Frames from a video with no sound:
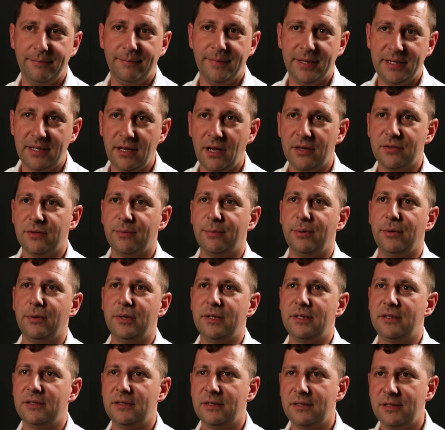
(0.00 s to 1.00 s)
attachment
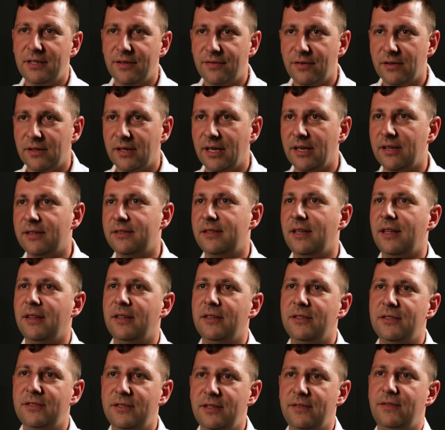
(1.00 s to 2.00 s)
points, different length
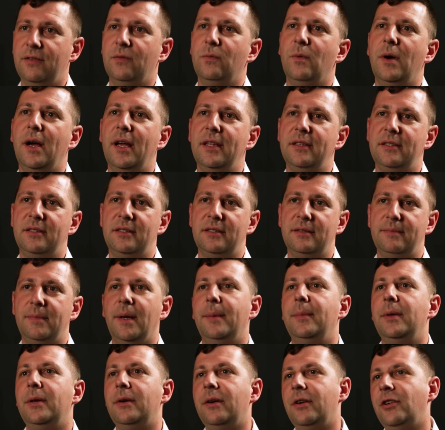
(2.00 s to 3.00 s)
tethers, different weights,
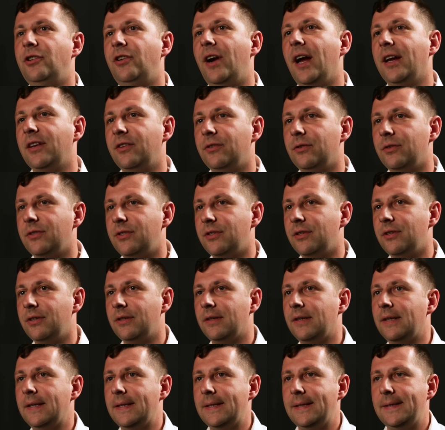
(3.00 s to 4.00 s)
maybe a retractor or
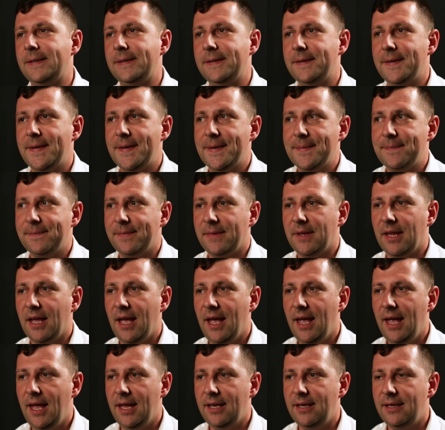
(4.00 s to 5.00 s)
two.
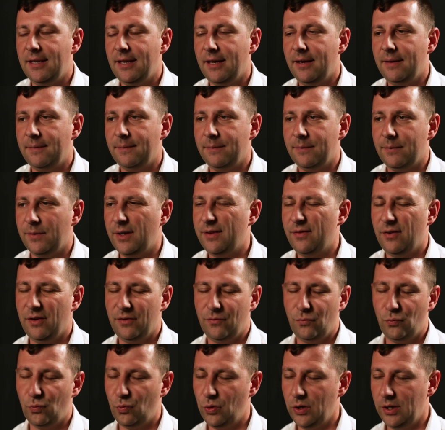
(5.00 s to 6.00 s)
And we
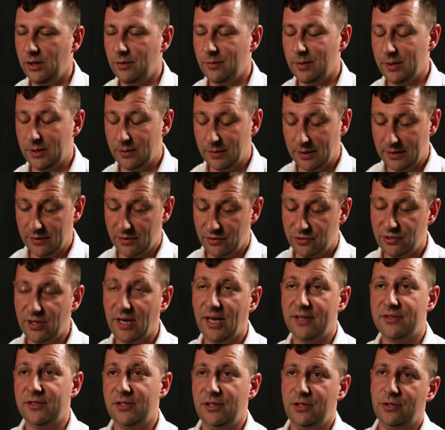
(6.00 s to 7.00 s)
find really, really quick the
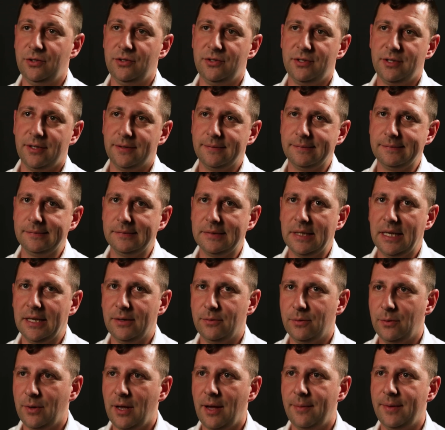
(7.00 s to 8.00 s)
trades that use it
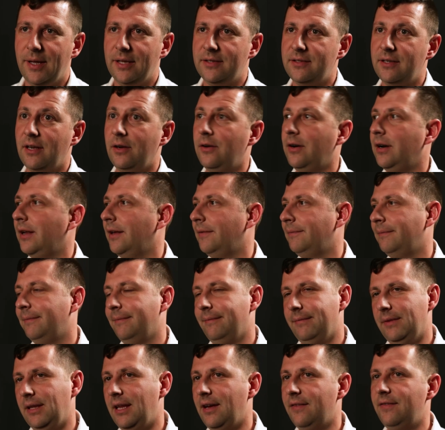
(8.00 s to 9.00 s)
will come out and say, right,
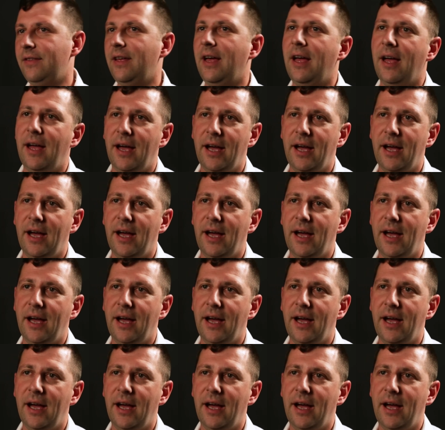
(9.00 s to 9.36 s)
love that,